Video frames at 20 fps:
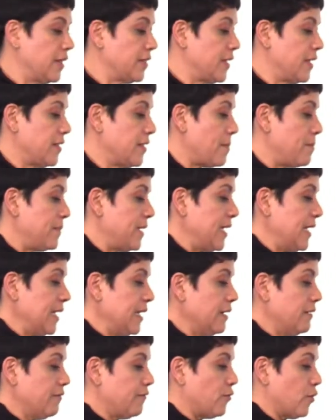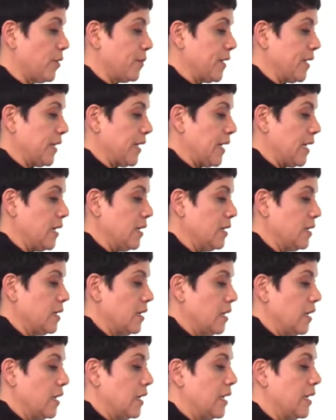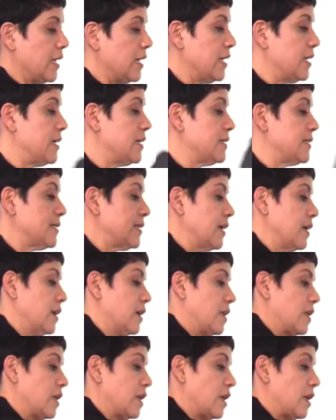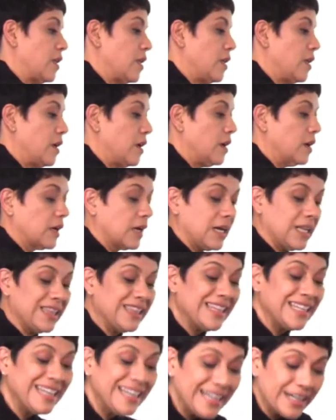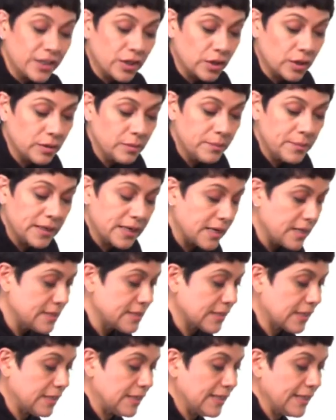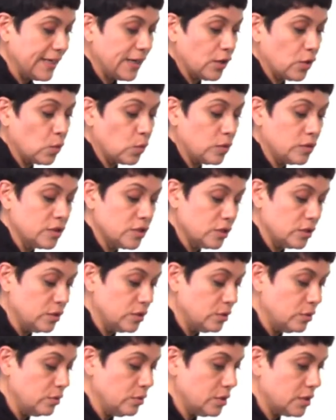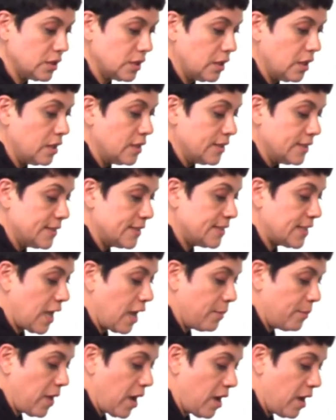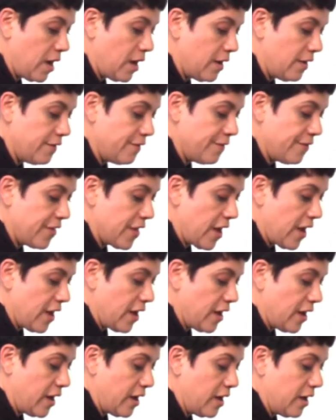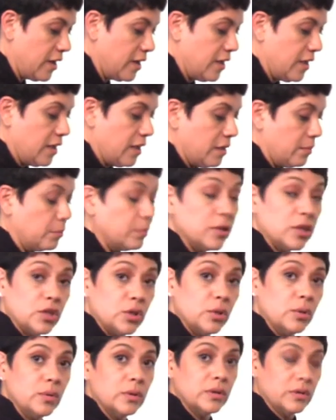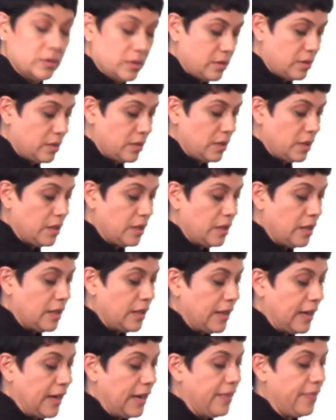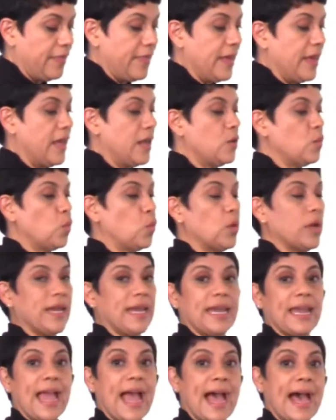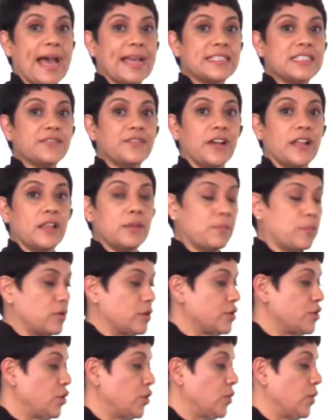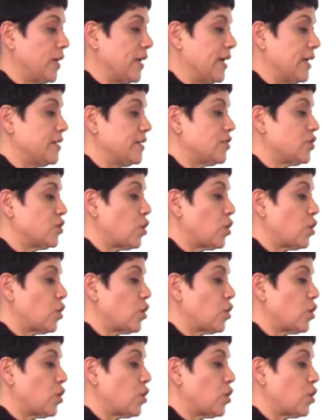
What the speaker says: Then the medium formula is clear because clear will dilute some of the blue and then we add developer to it.